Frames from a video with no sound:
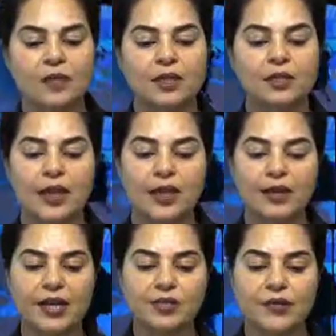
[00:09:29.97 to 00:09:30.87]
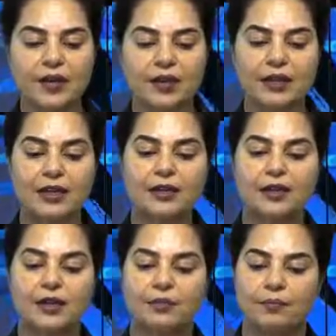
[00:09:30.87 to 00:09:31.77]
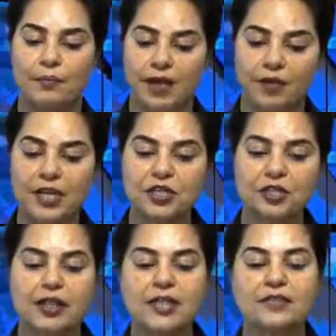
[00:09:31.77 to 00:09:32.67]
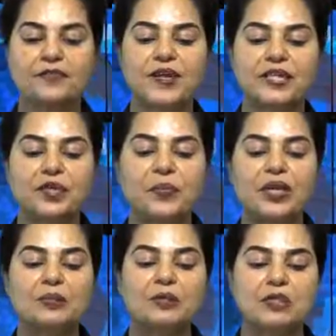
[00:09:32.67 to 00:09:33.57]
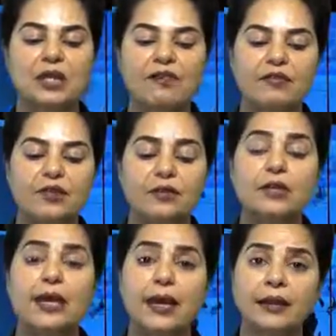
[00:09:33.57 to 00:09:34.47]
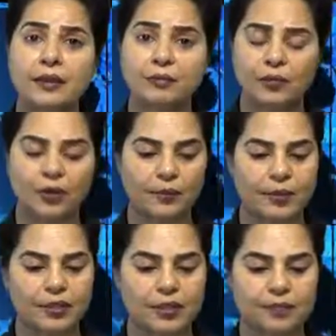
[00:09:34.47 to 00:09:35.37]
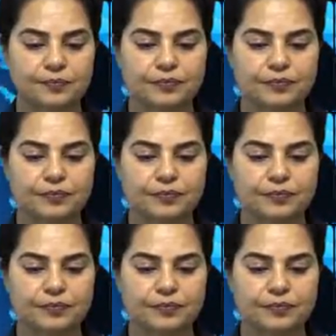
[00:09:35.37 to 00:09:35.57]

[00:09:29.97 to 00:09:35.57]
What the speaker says: in areas where illegal migration has affected people's livelihood and employment.